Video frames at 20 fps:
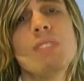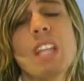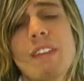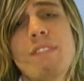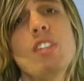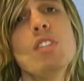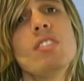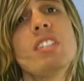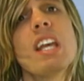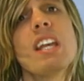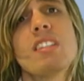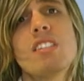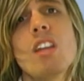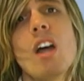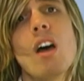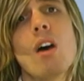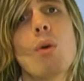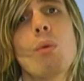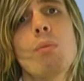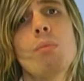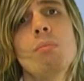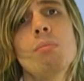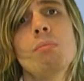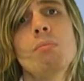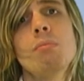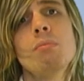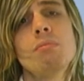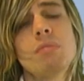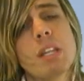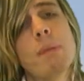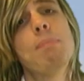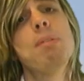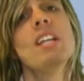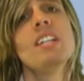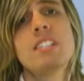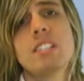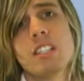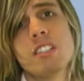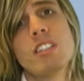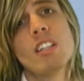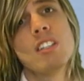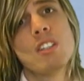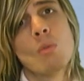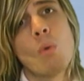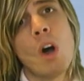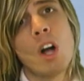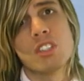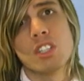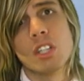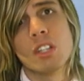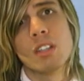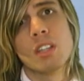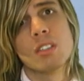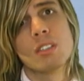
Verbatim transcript: If you said no, then please continue watching